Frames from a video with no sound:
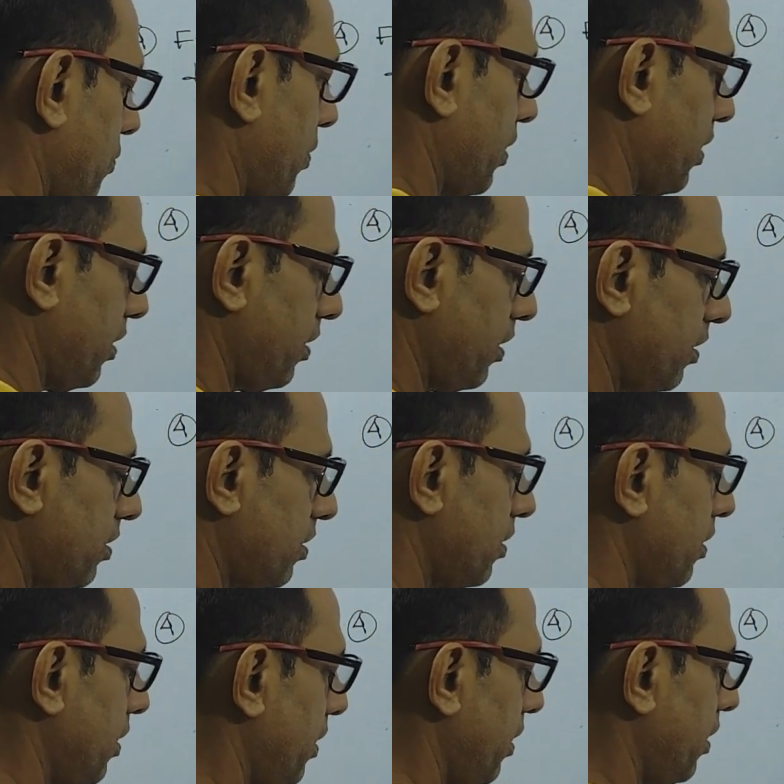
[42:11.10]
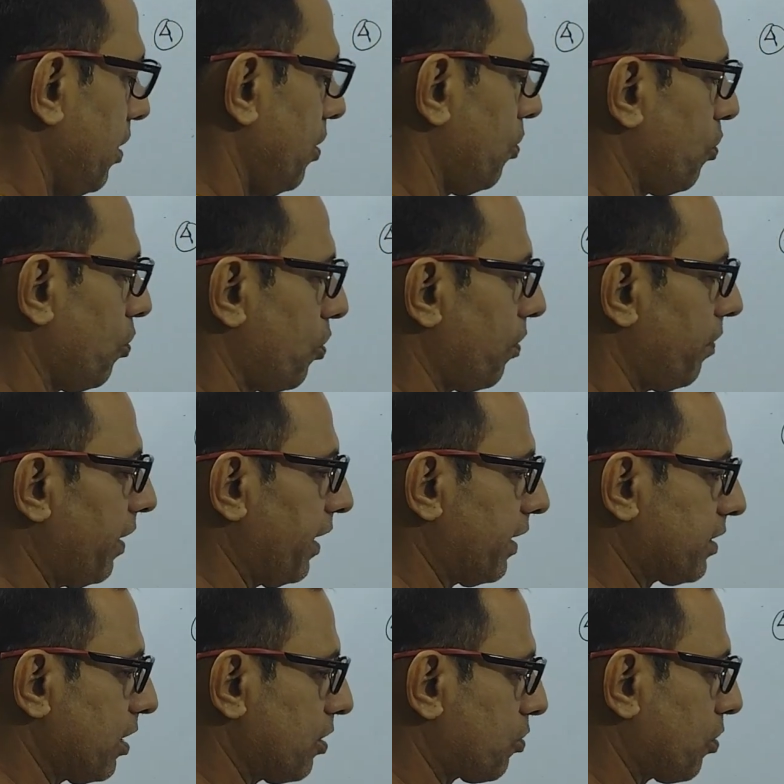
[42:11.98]
what it is? Root
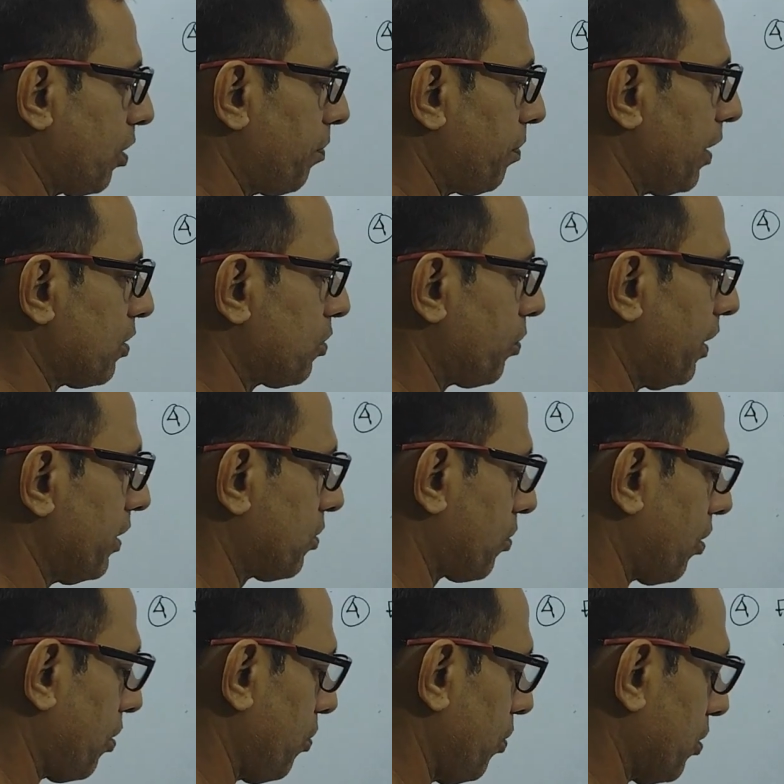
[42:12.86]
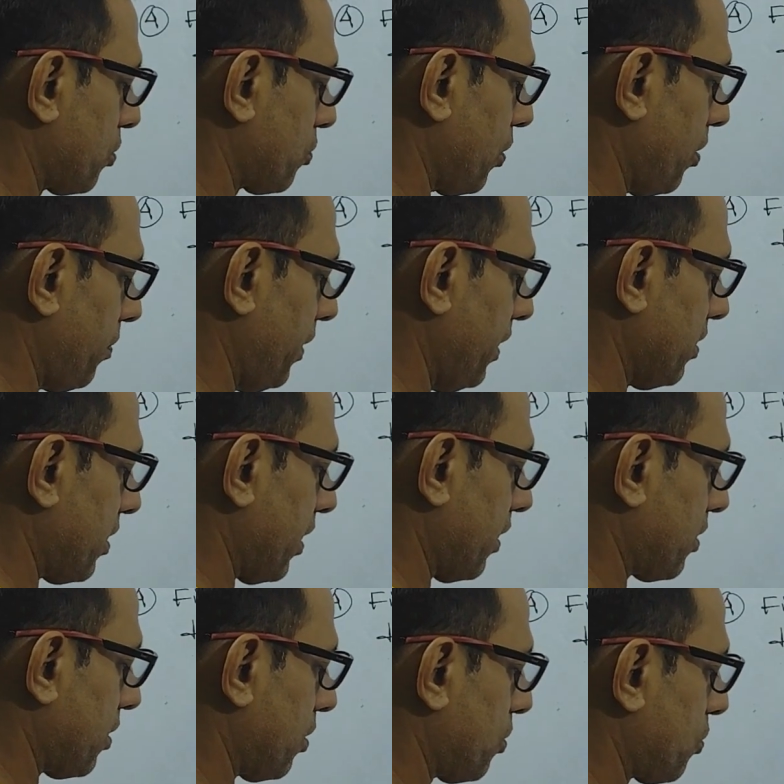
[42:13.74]
over x square plus y square whole square
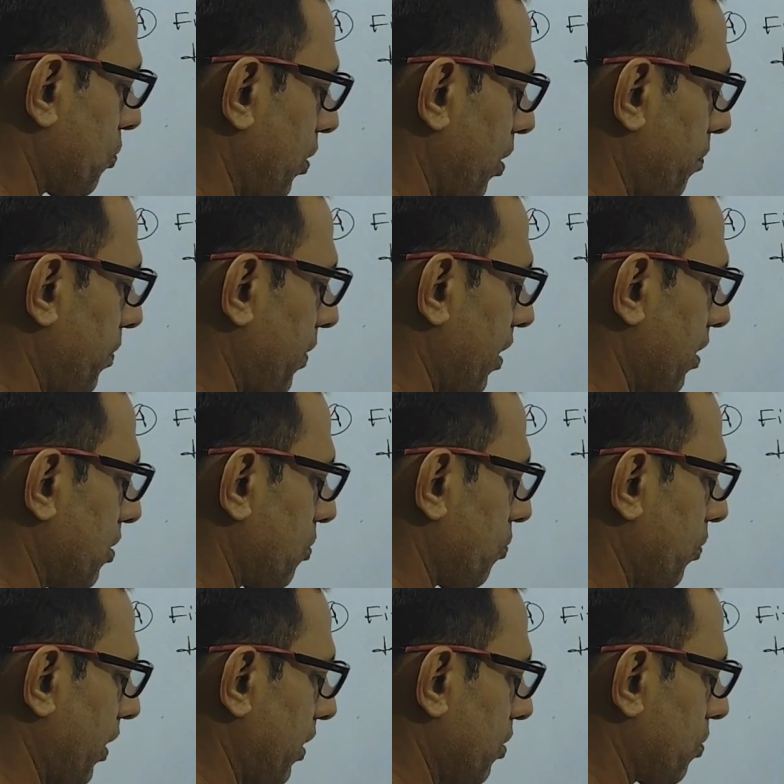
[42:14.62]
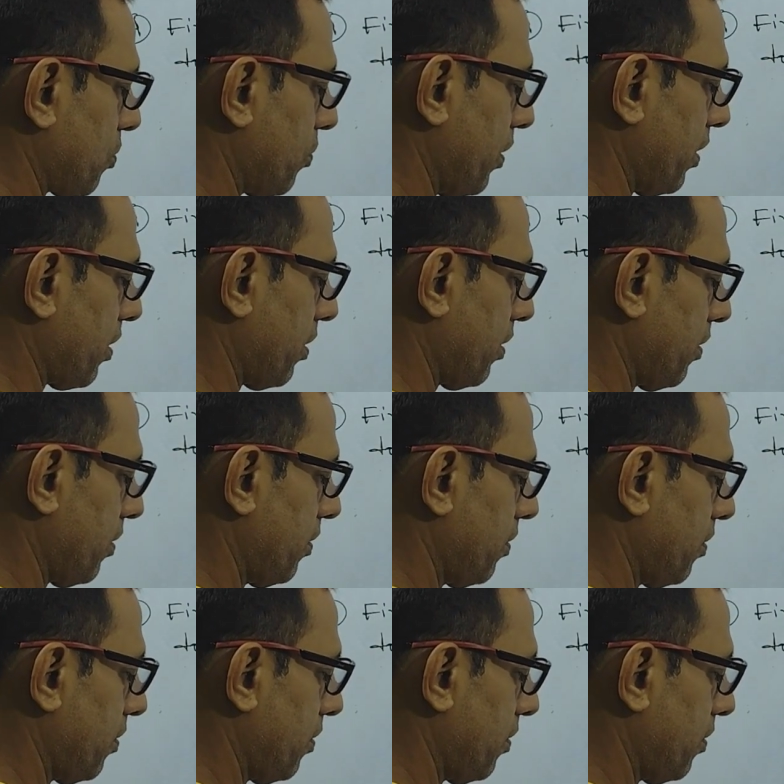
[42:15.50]
means x square plus y square